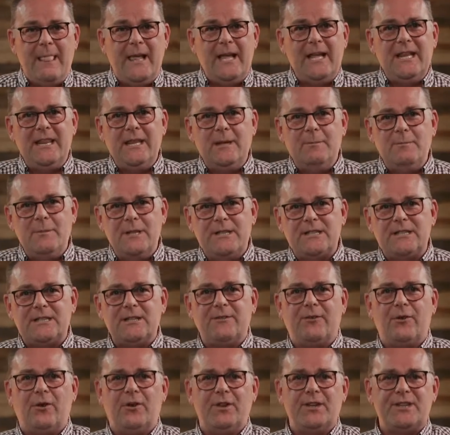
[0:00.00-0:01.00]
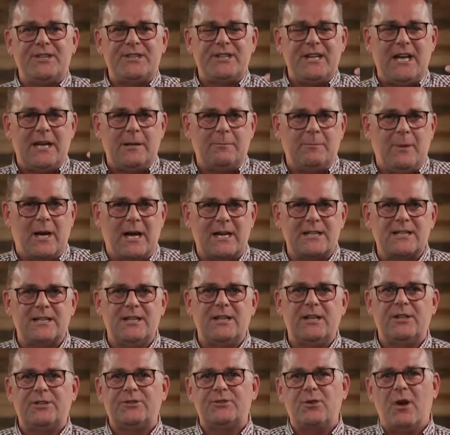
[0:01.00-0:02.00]
In the midst of all the setbacks
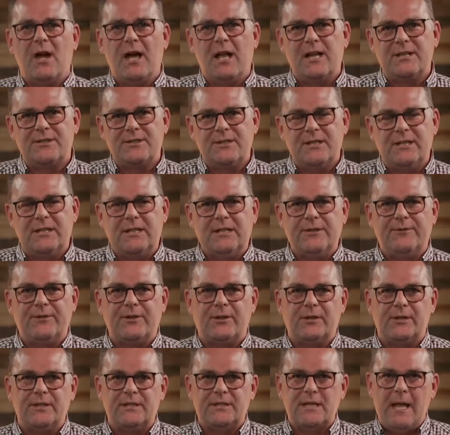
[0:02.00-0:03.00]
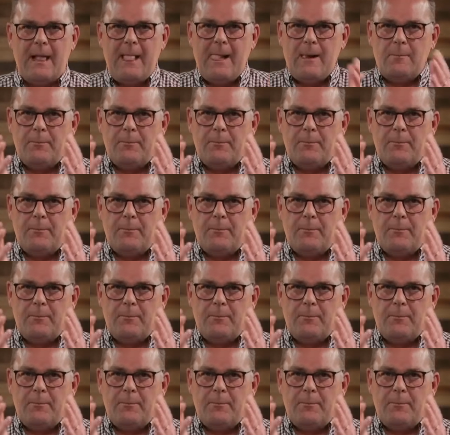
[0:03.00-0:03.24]
and the trials and the difficulties,